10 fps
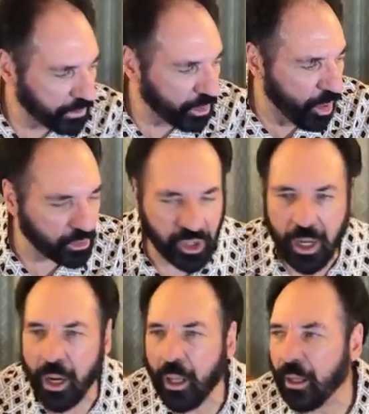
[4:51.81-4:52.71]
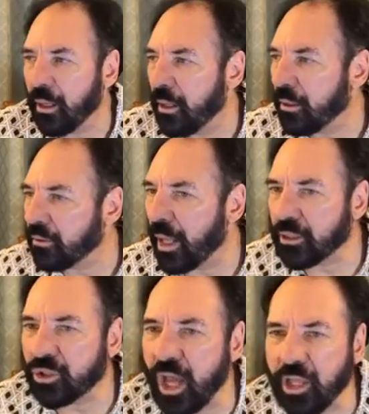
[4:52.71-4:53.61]
The Lord said,
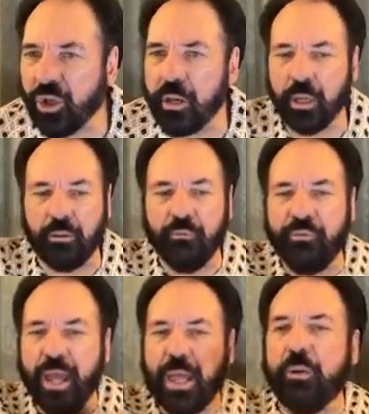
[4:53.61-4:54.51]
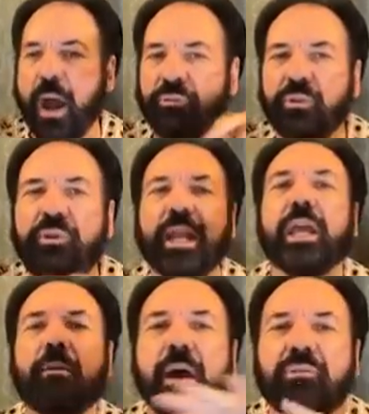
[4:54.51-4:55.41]
let's teach on it, video after
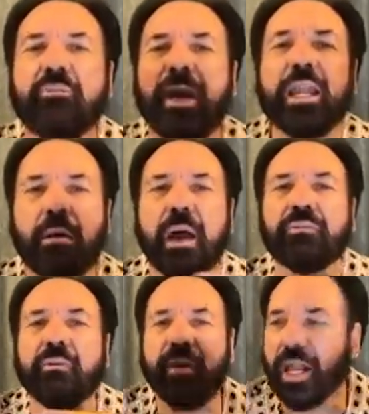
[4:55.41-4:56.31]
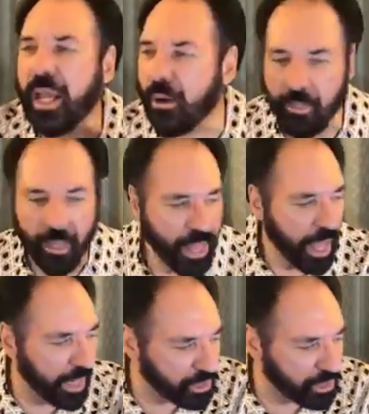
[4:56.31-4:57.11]
video after video after video.